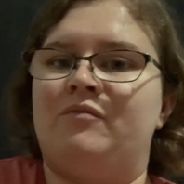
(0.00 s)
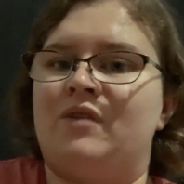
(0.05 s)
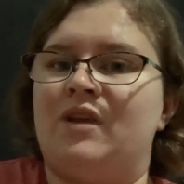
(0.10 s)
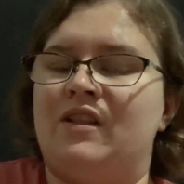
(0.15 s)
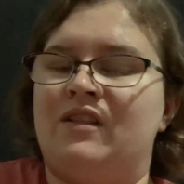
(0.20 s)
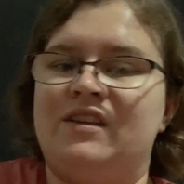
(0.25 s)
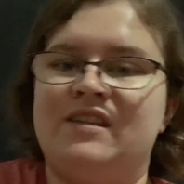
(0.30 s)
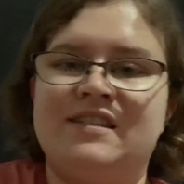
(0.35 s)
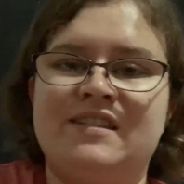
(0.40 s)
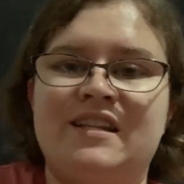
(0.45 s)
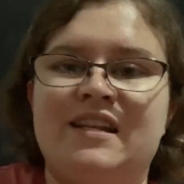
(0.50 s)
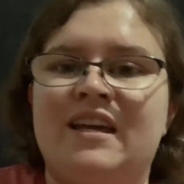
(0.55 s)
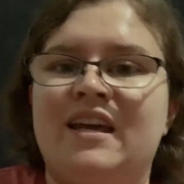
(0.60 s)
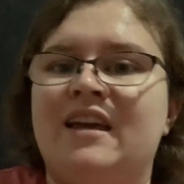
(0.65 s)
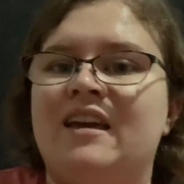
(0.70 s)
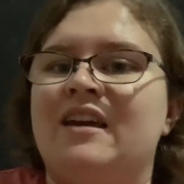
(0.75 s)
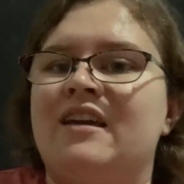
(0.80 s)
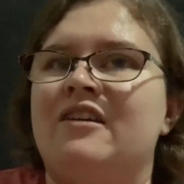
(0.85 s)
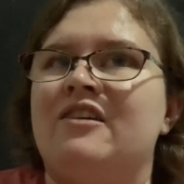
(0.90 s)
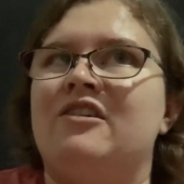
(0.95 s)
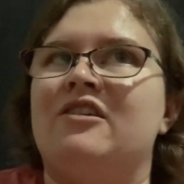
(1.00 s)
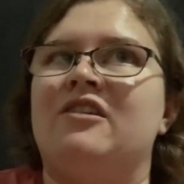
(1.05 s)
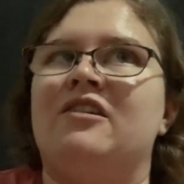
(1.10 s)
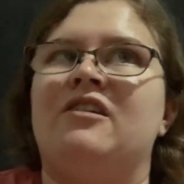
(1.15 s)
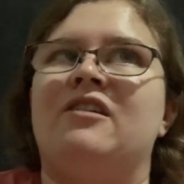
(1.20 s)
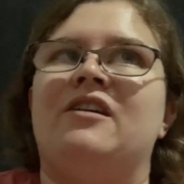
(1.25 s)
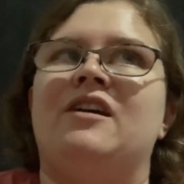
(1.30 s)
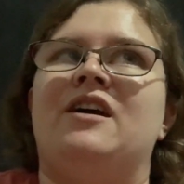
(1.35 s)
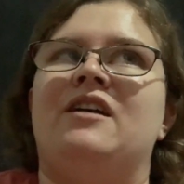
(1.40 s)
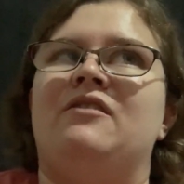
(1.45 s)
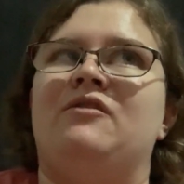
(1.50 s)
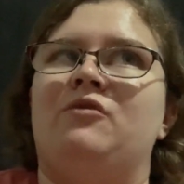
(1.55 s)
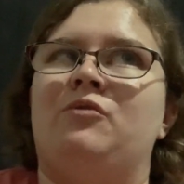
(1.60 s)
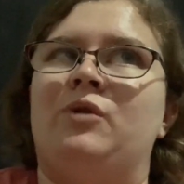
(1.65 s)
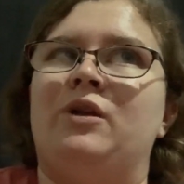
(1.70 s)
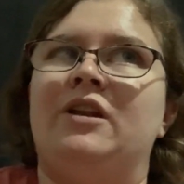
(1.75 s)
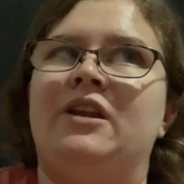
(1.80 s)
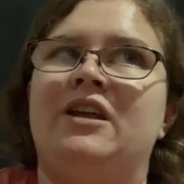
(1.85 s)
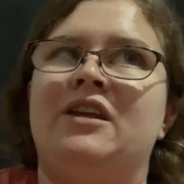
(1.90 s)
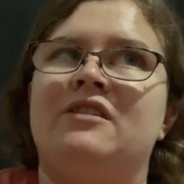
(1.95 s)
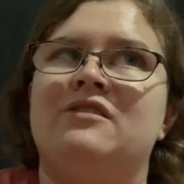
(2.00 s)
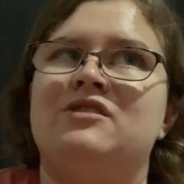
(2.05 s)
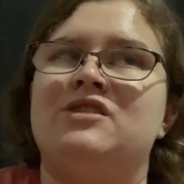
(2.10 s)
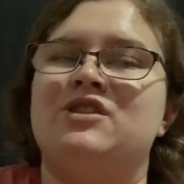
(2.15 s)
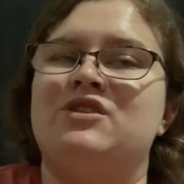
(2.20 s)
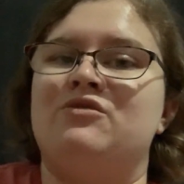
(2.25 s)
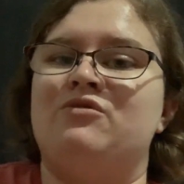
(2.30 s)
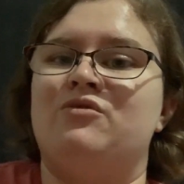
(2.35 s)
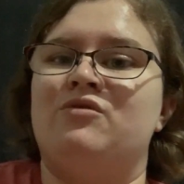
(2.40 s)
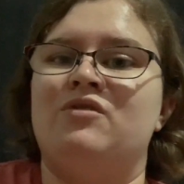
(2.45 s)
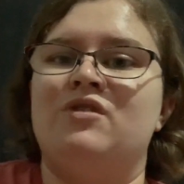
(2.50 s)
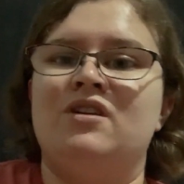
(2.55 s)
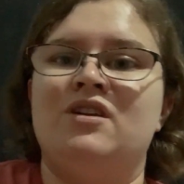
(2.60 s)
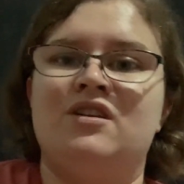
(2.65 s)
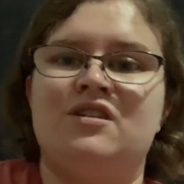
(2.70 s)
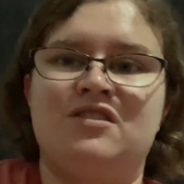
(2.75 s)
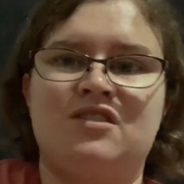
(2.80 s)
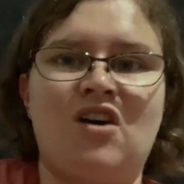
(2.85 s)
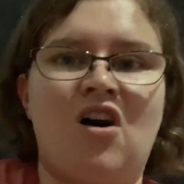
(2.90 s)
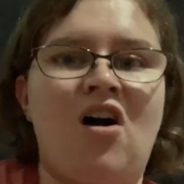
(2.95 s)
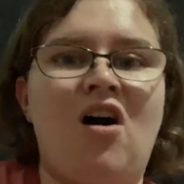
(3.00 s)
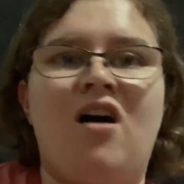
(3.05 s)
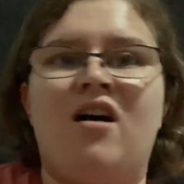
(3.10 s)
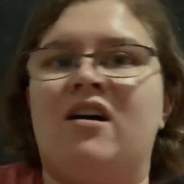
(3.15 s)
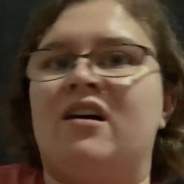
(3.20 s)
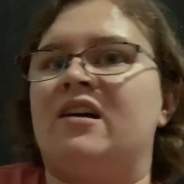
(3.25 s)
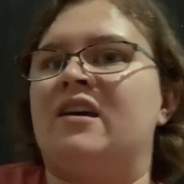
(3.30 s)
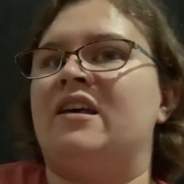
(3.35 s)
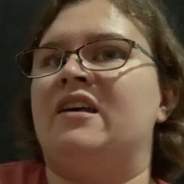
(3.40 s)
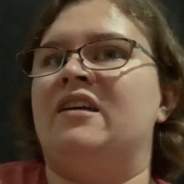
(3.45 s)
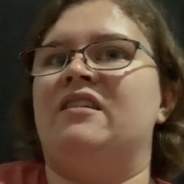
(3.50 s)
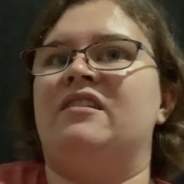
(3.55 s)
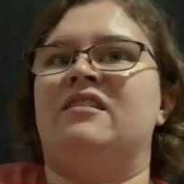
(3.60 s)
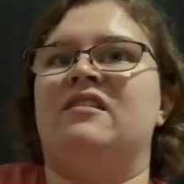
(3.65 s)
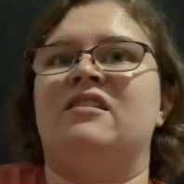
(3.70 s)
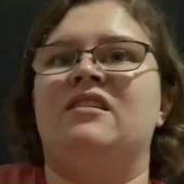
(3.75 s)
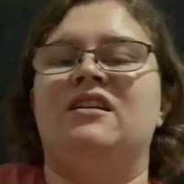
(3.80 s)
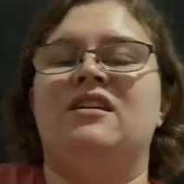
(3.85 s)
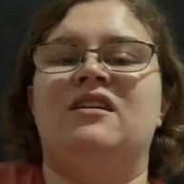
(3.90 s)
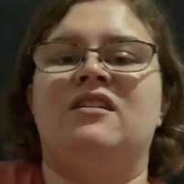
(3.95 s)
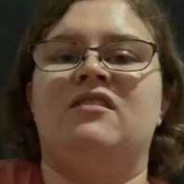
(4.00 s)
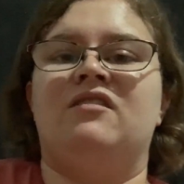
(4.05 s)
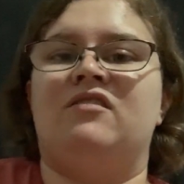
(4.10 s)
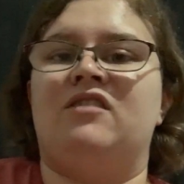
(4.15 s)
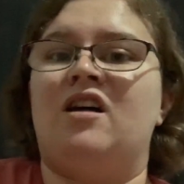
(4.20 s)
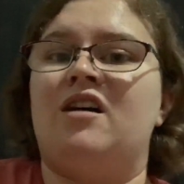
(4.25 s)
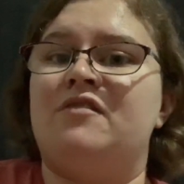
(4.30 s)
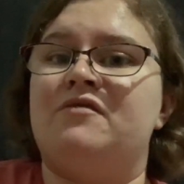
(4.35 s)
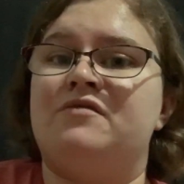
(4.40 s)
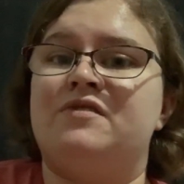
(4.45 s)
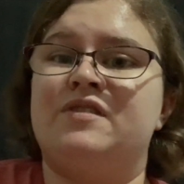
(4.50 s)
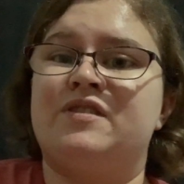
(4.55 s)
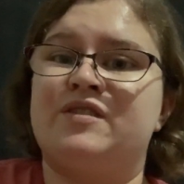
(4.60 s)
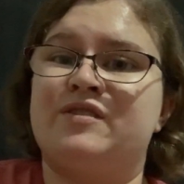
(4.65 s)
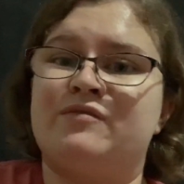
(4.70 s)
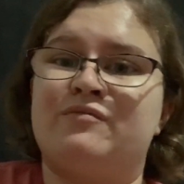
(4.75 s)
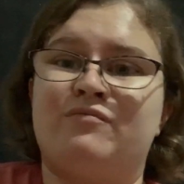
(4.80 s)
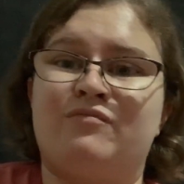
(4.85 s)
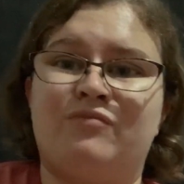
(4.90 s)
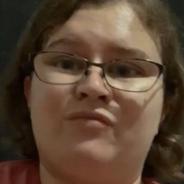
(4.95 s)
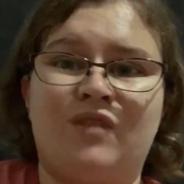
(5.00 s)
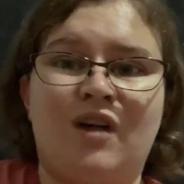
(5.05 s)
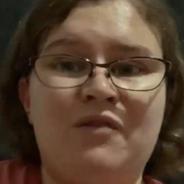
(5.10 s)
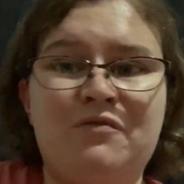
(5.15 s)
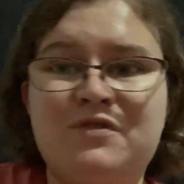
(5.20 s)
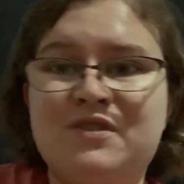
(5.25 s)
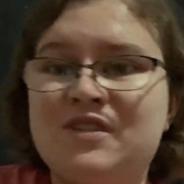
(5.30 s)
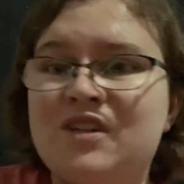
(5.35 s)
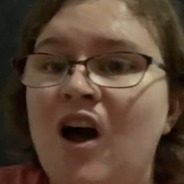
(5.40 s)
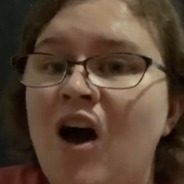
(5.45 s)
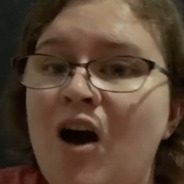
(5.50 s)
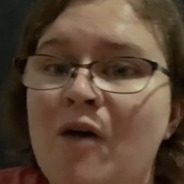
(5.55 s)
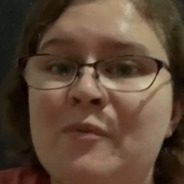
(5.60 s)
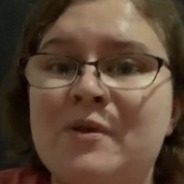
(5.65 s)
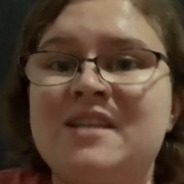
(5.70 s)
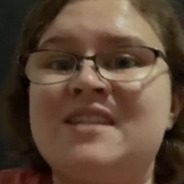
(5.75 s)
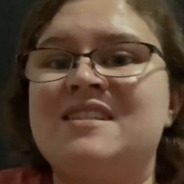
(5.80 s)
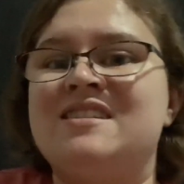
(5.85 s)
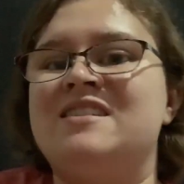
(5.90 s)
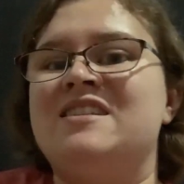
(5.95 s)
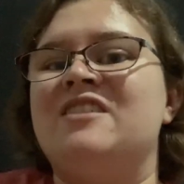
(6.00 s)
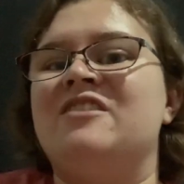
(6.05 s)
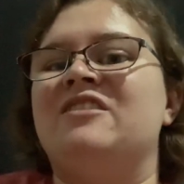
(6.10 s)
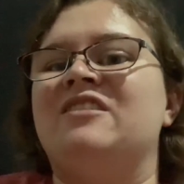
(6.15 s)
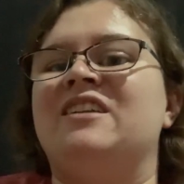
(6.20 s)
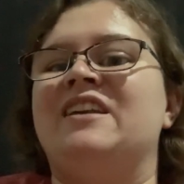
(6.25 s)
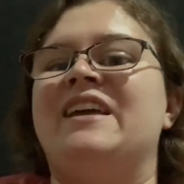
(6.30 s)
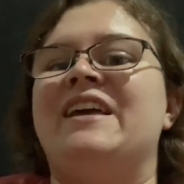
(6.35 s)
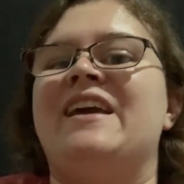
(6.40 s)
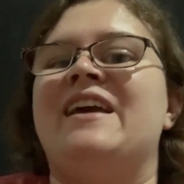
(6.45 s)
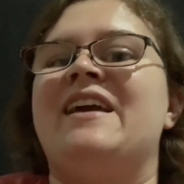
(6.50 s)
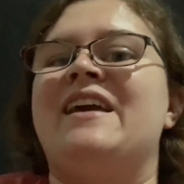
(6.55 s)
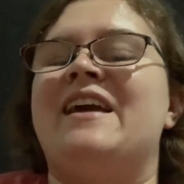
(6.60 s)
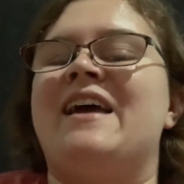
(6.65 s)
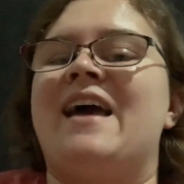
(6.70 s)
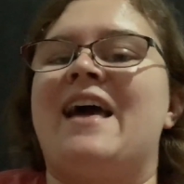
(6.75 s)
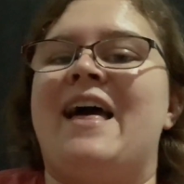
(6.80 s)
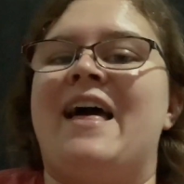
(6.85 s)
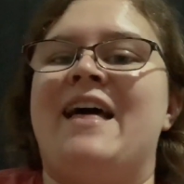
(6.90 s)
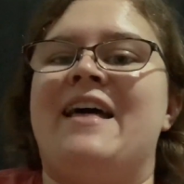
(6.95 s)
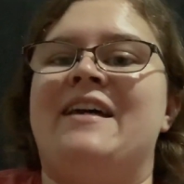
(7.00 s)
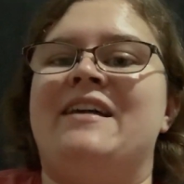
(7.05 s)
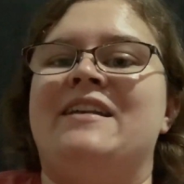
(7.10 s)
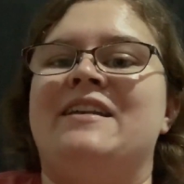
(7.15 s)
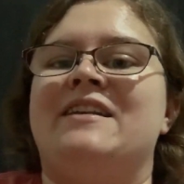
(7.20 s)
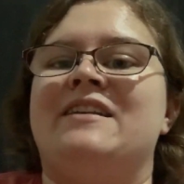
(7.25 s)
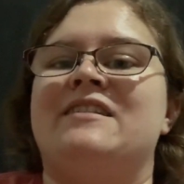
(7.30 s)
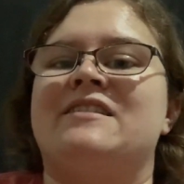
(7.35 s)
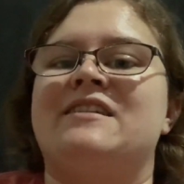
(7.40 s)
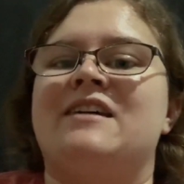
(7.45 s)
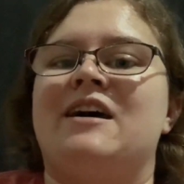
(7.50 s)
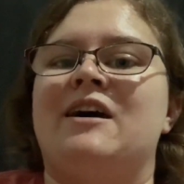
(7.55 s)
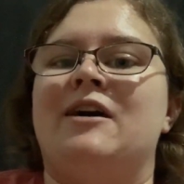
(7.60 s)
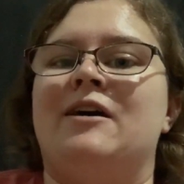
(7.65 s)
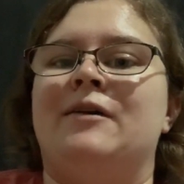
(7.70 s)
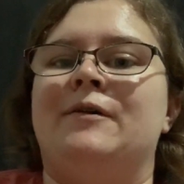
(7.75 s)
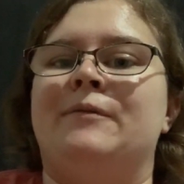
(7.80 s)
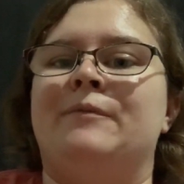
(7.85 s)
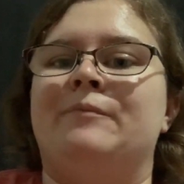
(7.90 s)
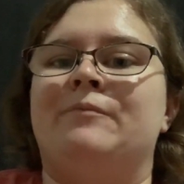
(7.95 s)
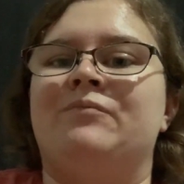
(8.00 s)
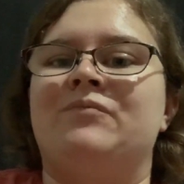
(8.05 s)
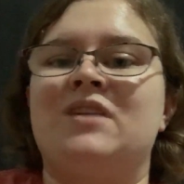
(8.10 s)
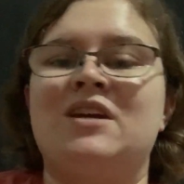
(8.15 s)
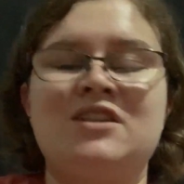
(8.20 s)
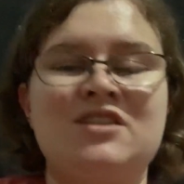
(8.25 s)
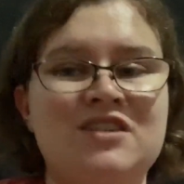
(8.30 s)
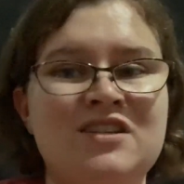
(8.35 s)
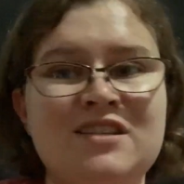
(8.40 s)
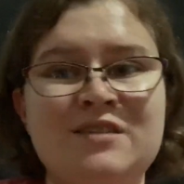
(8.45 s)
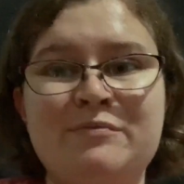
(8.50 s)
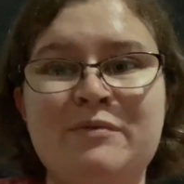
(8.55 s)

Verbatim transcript: a listening ear and willing to talk and loves loves Thomas dearly and um, has just